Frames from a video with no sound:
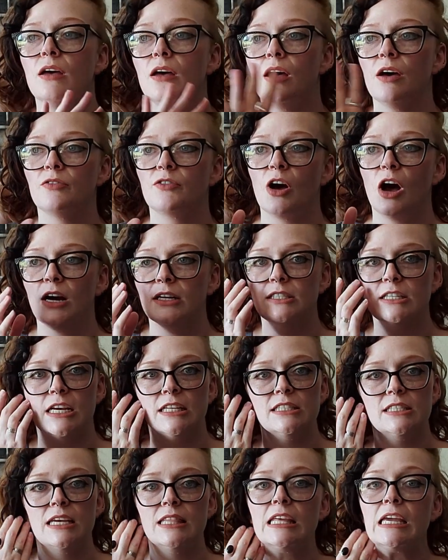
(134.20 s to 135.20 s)
of
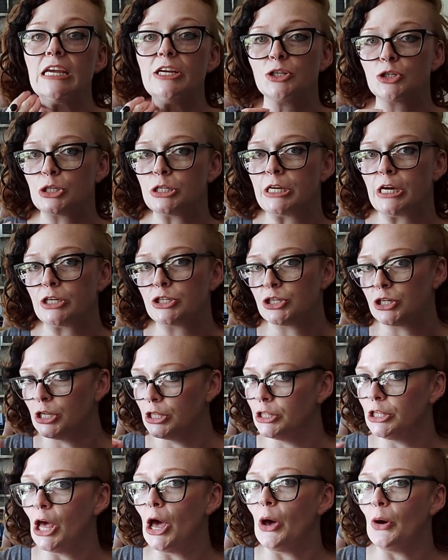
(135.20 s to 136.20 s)
contents and the introduction
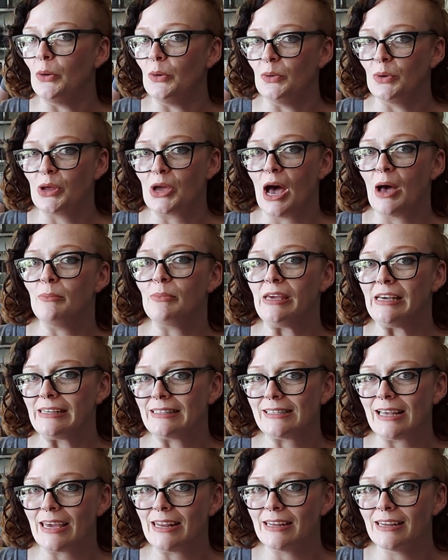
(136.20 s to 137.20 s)
alone got me
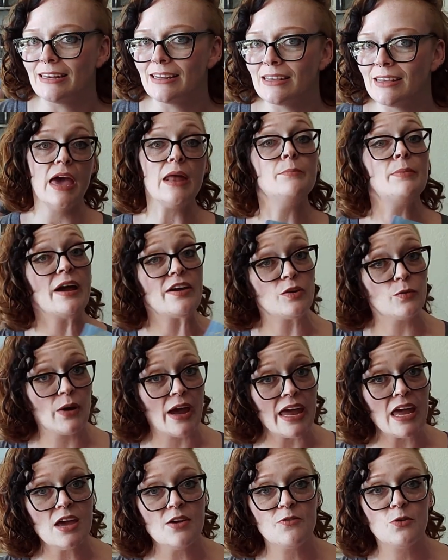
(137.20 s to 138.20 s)
excited. And by the
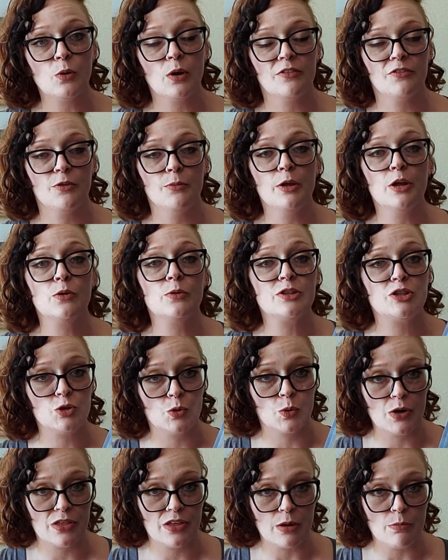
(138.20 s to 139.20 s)
way, if you are familiar with
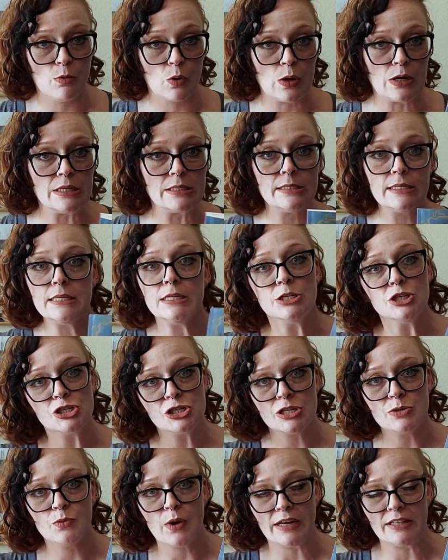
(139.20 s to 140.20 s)
Dorothy Morrison,
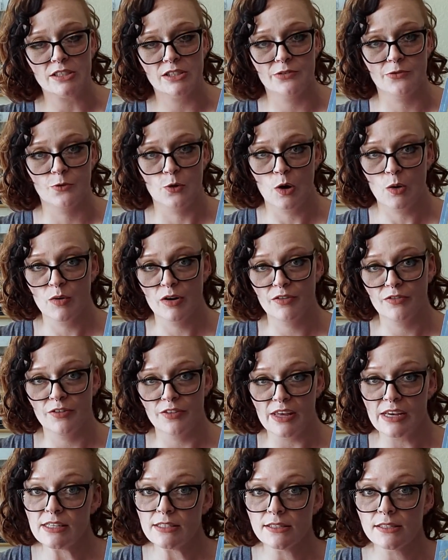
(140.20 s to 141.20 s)
she writes the foreword for
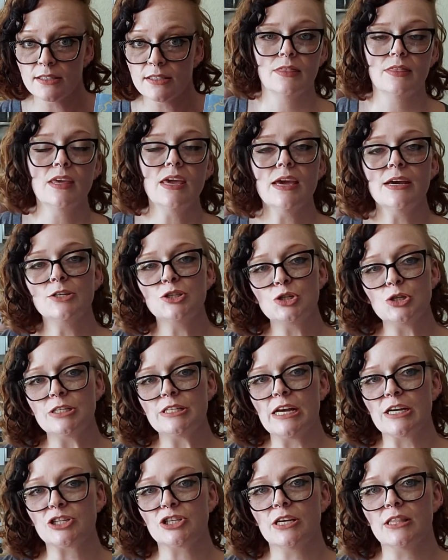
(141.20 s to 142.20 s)
this. The
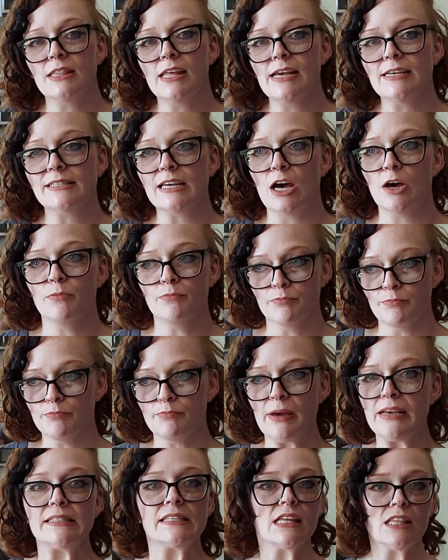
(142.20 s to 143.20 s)
introduction lays out
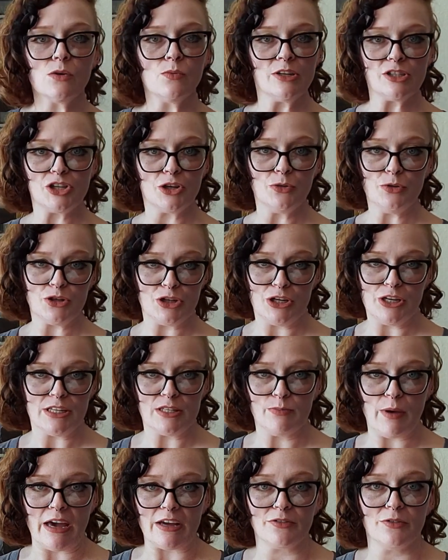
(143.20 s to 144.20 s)
basically what you should
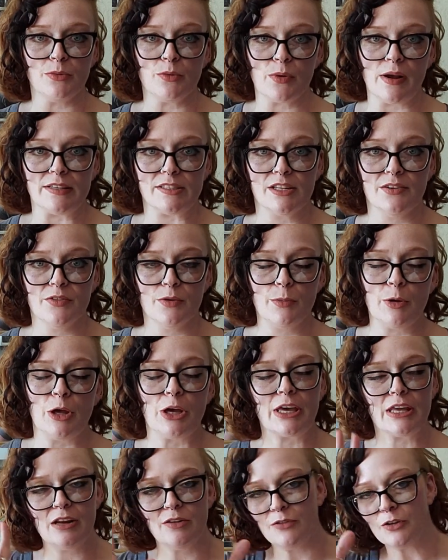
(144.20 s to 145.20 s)
expect from the rest of the
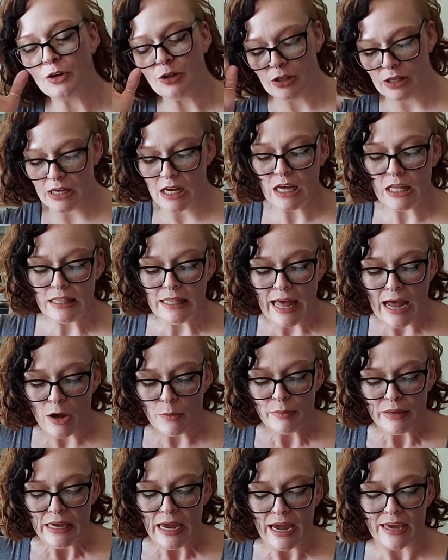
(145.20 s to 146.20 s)
book. And if you'll allow
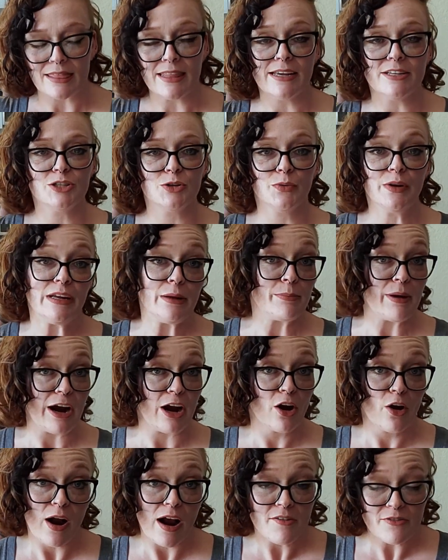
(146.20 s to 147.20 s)
me, I'd like to read a
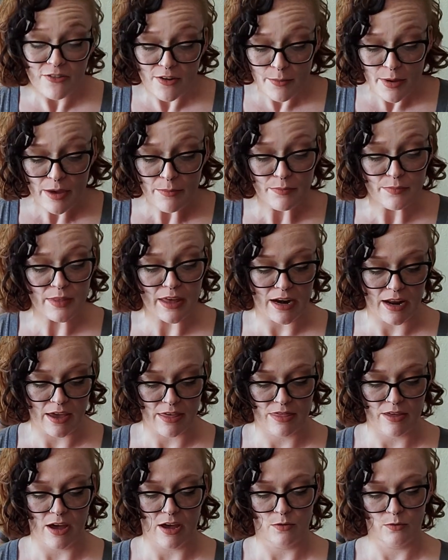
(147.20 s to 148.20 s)
paragraph from it that I
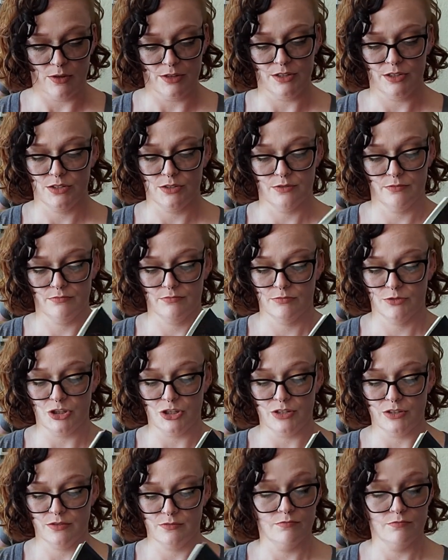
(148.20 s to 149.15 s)
thought was just